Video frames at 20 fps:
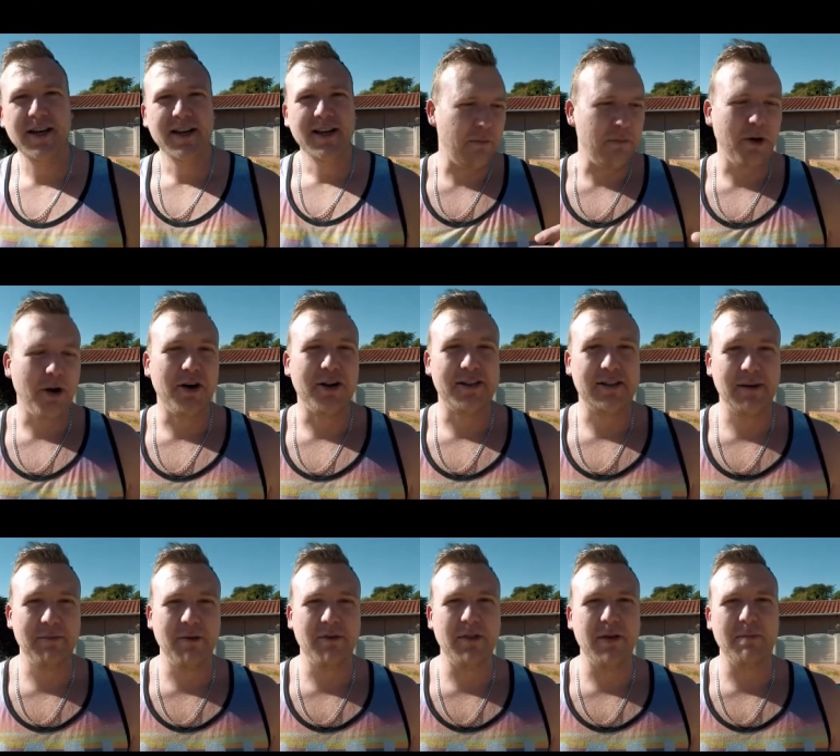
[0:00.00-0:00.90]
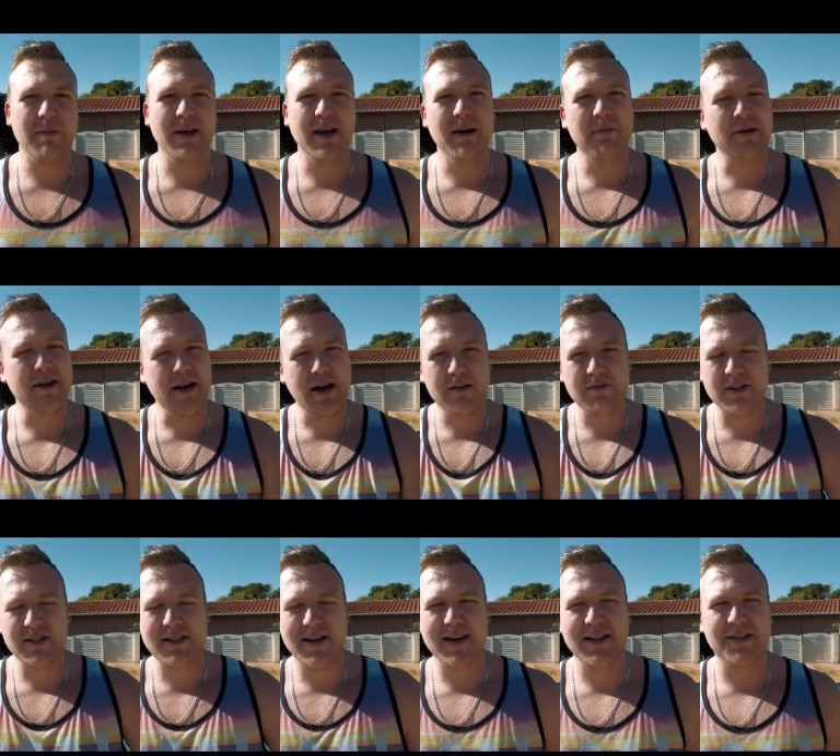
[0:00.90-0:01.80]
Uploaded some of them here, but now I've
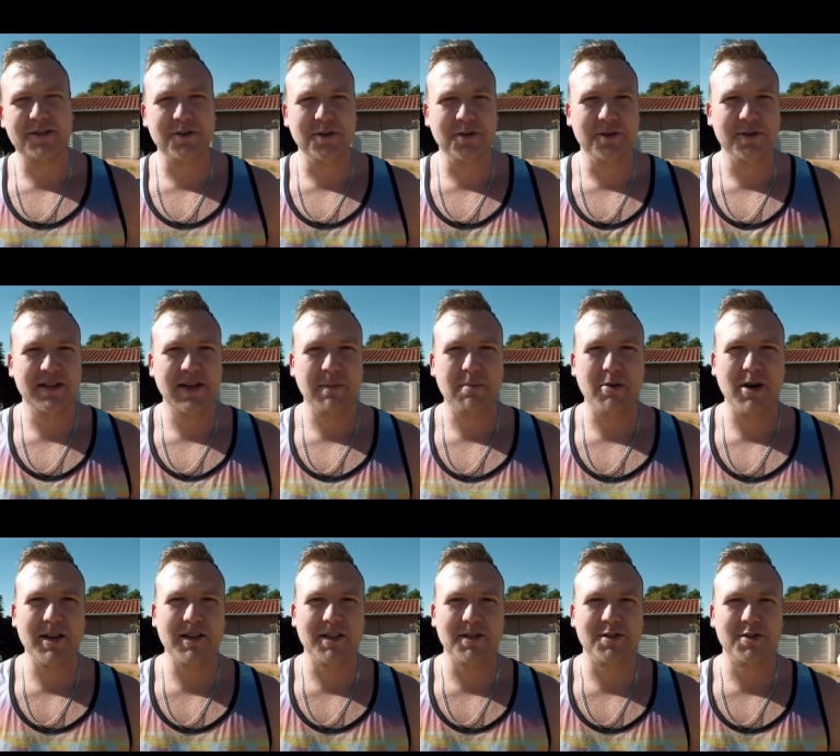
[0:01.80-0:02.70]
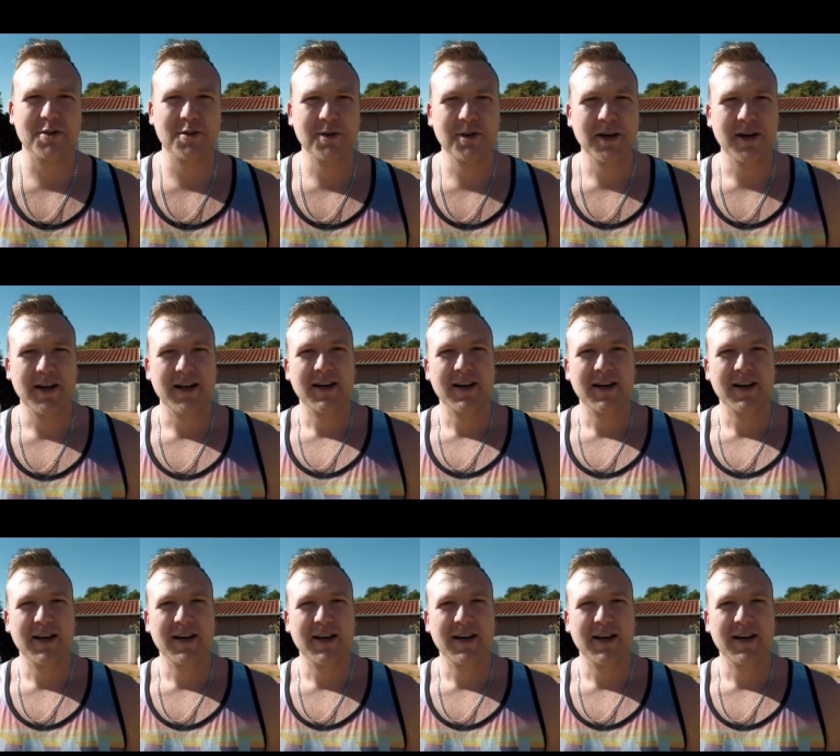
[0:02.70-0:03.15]
decided to separate the two.